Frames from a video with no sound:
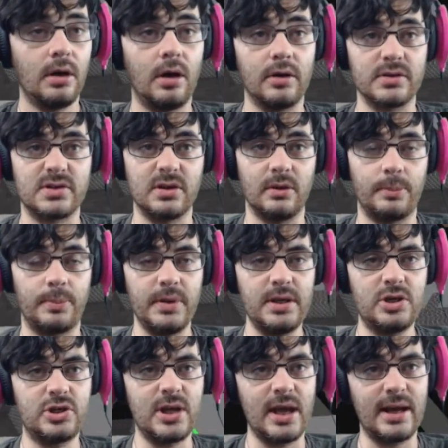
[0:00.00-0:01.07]
Oh, so a
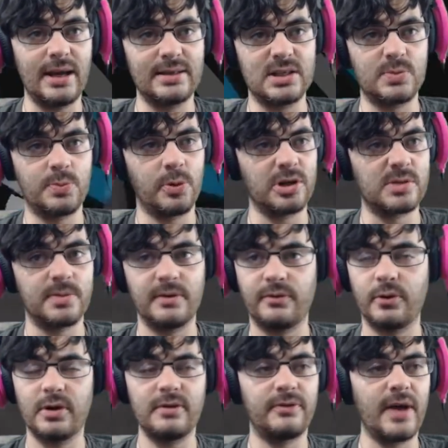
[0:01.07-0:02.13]
big shout out to
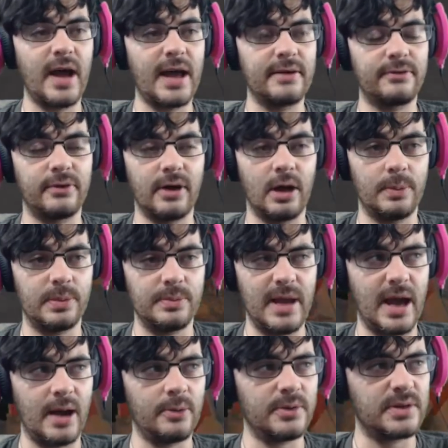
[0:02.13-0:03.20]
Sportsman45 for helping
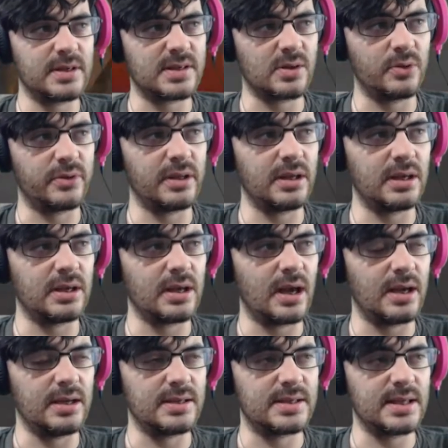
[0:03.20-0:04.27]
me out with this whole thing.
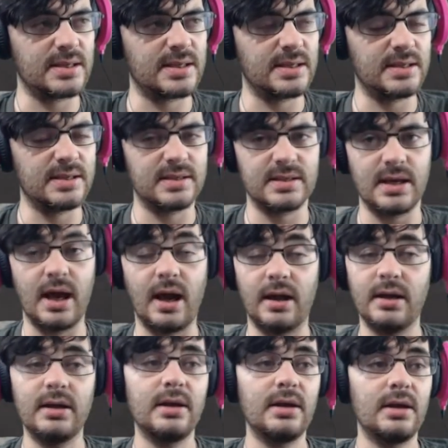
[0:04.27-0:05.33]
He says his
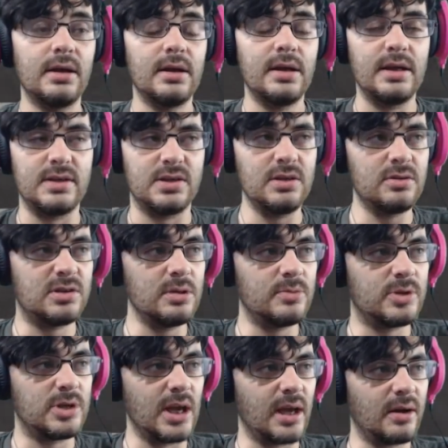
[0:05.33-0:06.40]

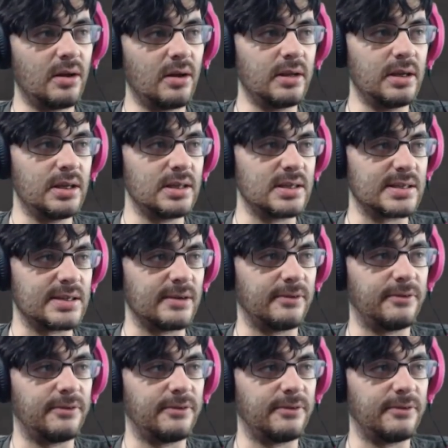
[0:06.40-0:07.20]
YouTube channel is